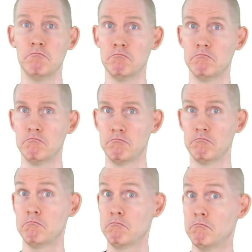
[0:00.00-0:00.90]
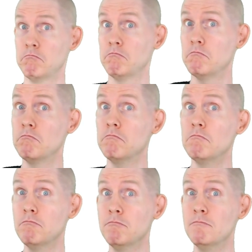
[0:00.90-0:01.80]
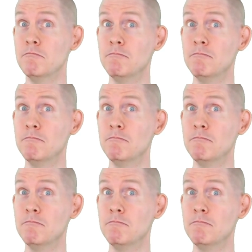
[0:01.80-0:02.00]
(no one is talking)